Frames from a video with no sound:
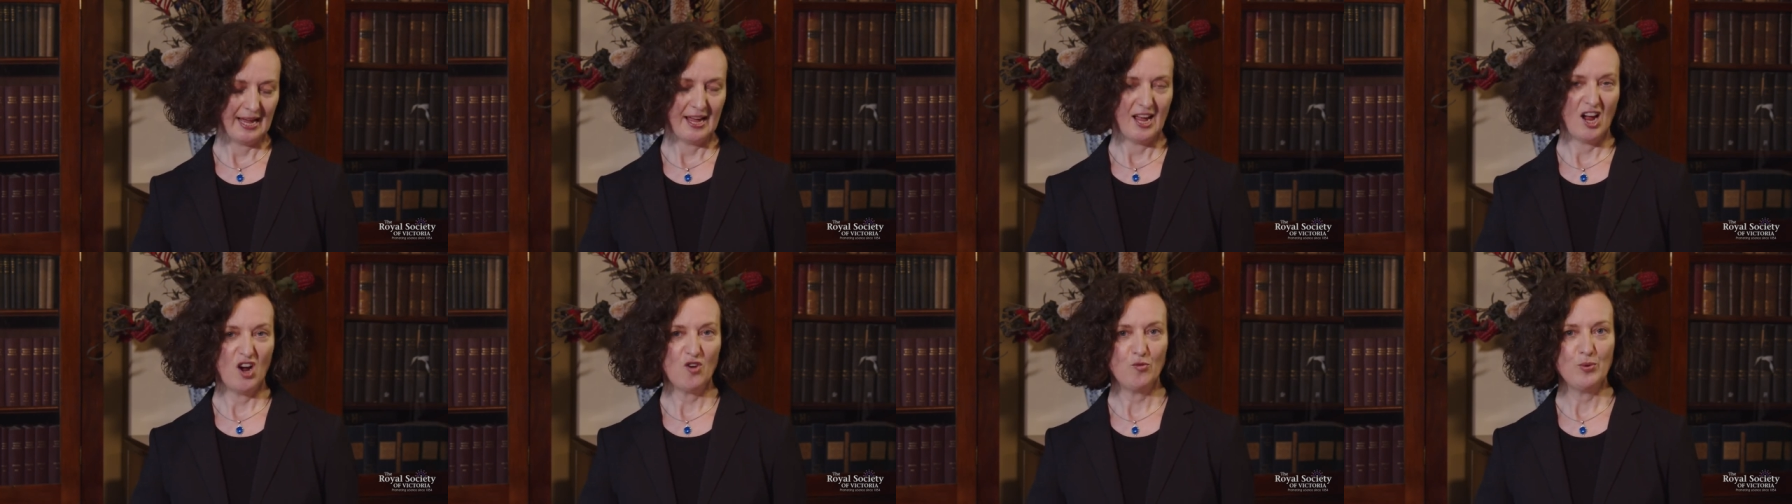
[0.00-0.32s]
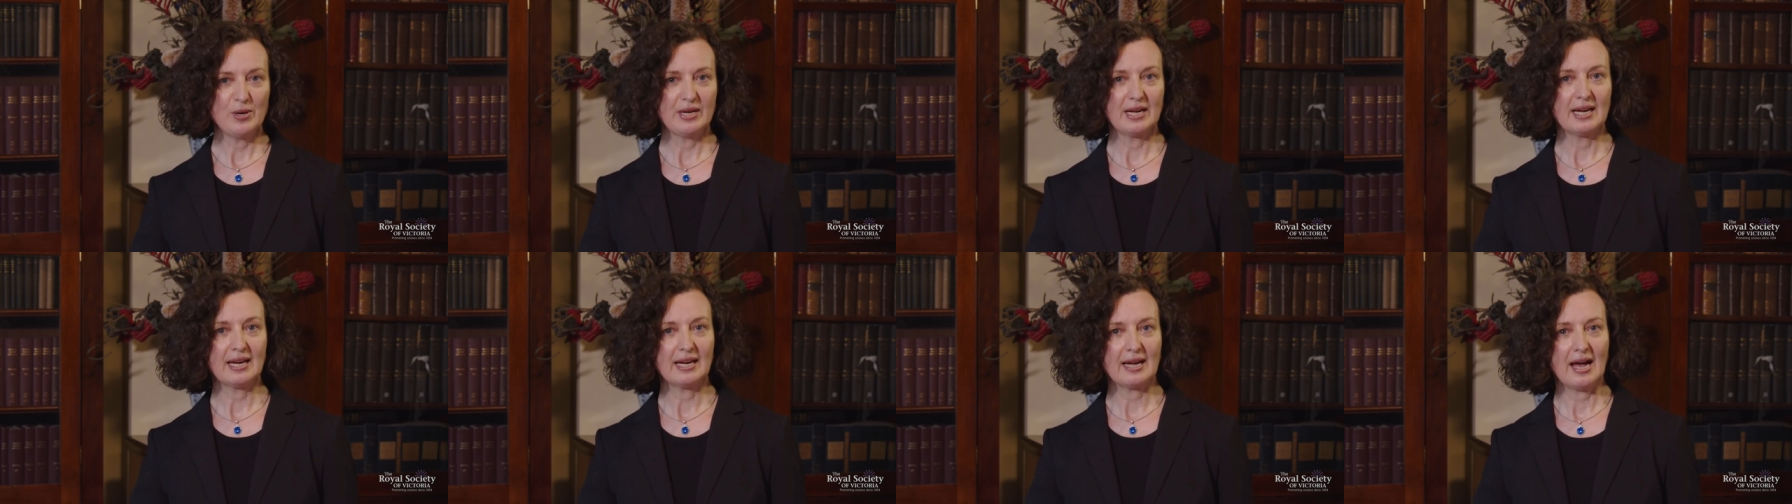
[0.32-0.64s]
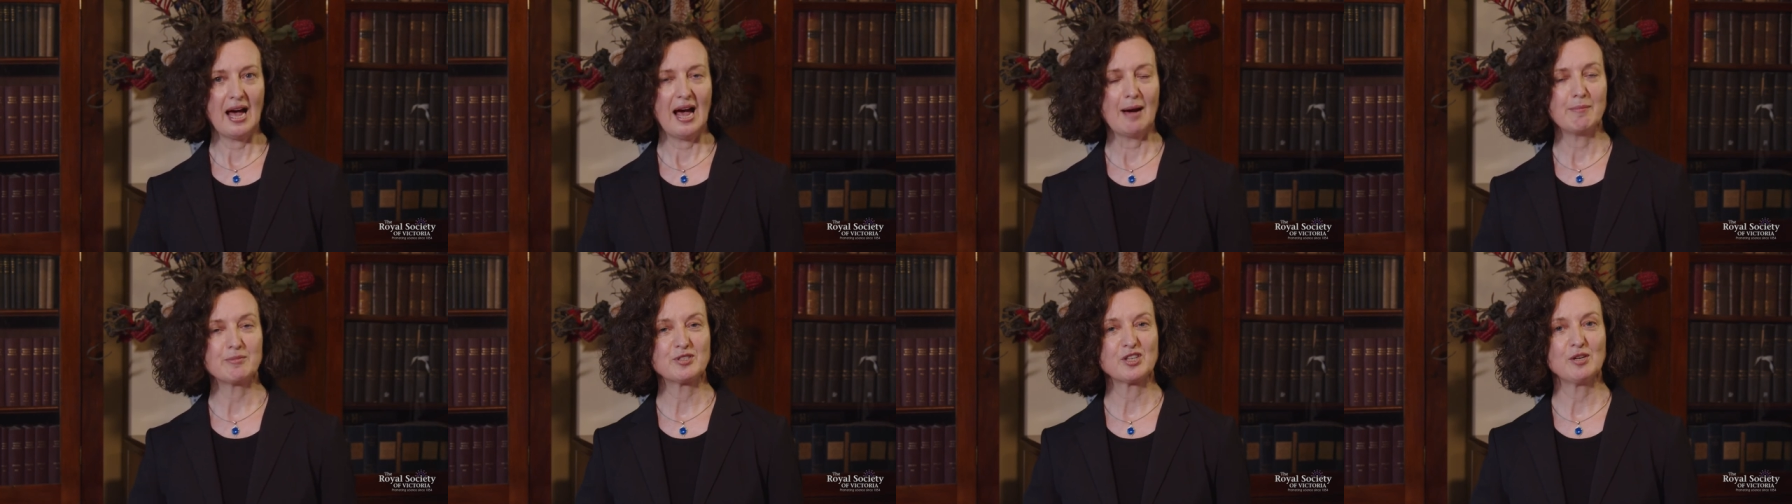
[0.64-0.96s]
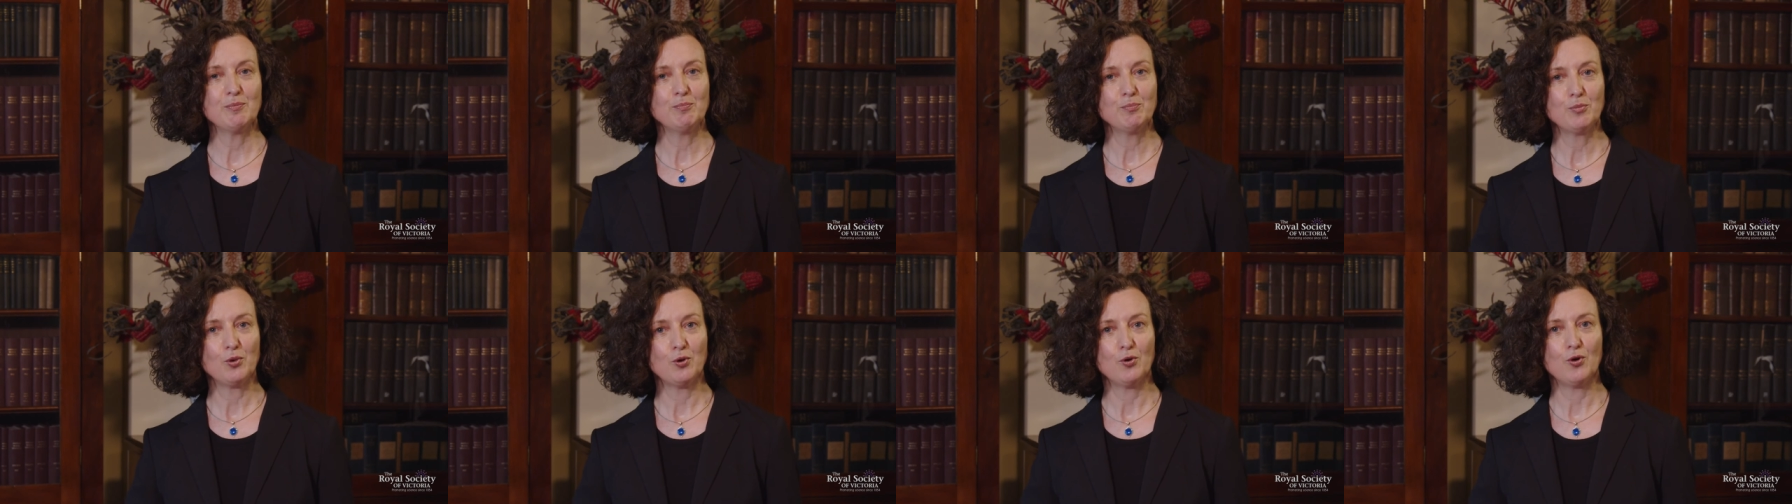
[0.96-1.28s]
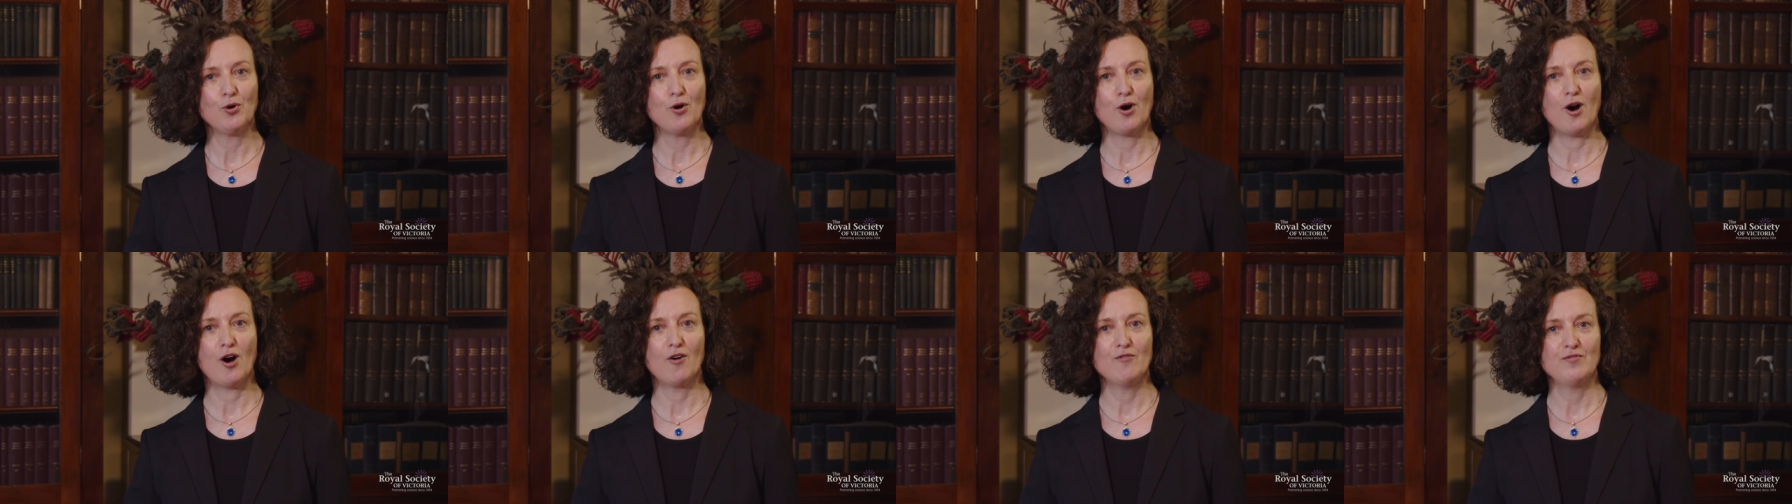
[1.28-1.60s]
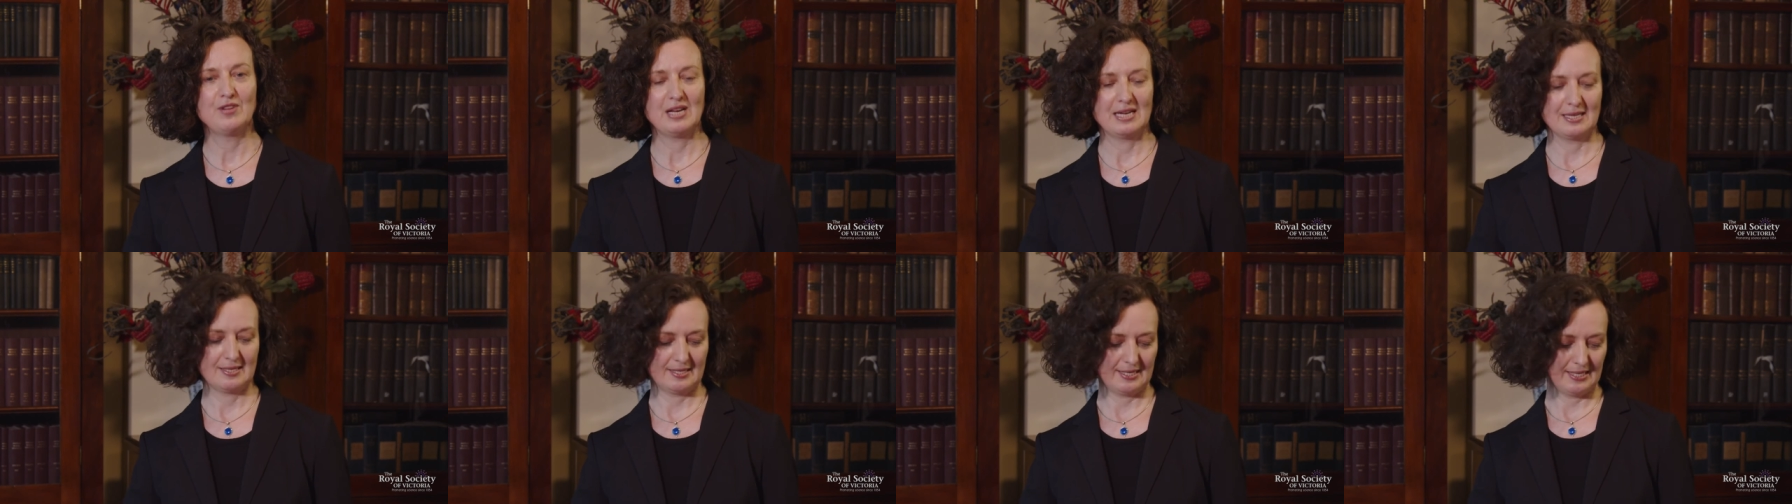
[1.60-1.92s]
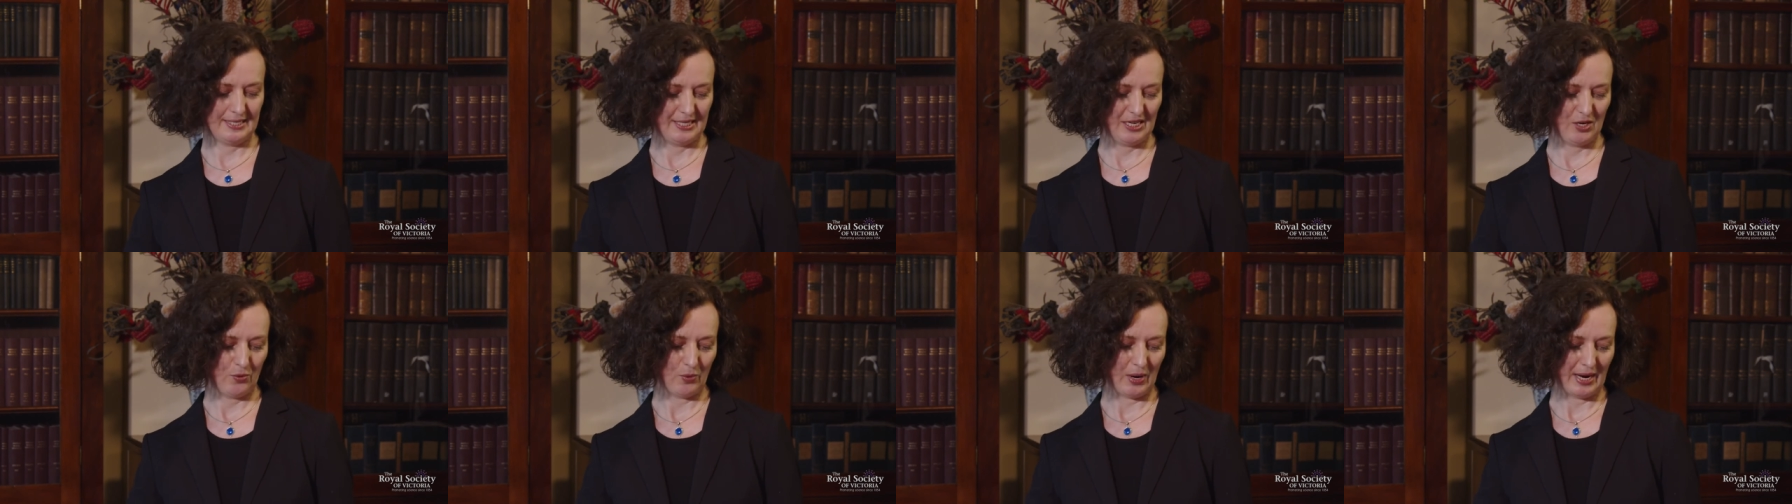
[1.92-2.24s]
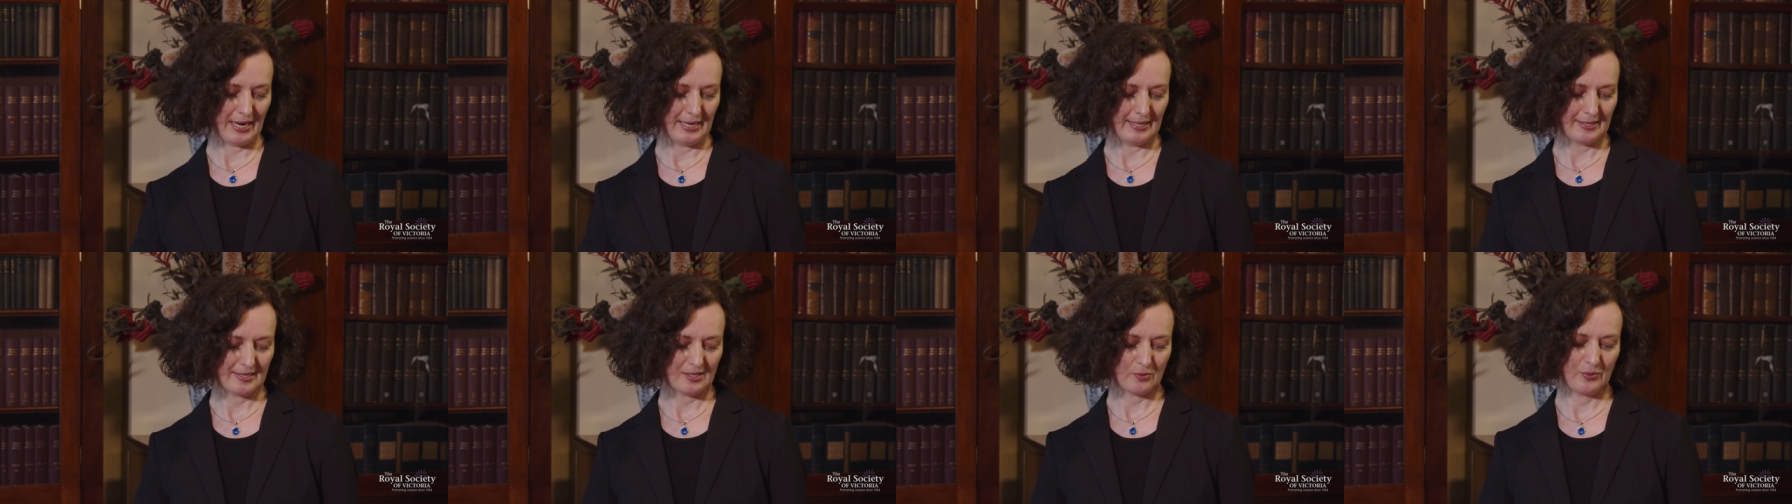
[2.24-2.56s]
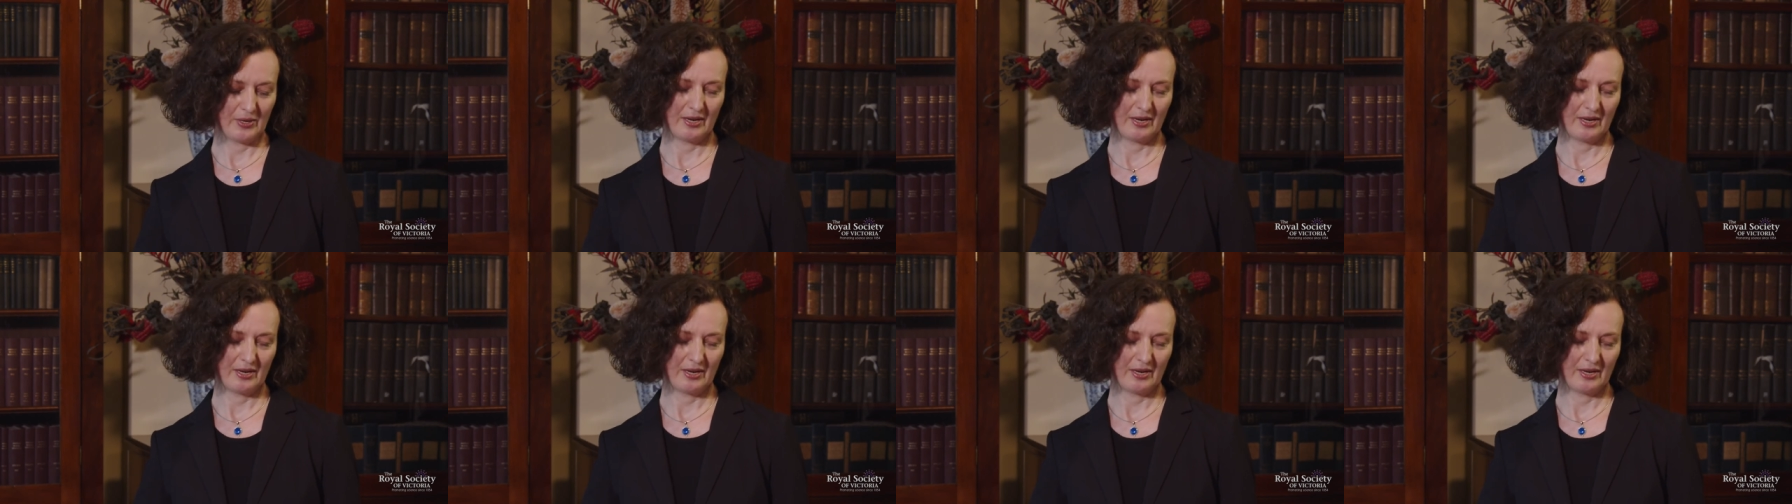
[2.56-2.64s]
If we can capture more of that city waste,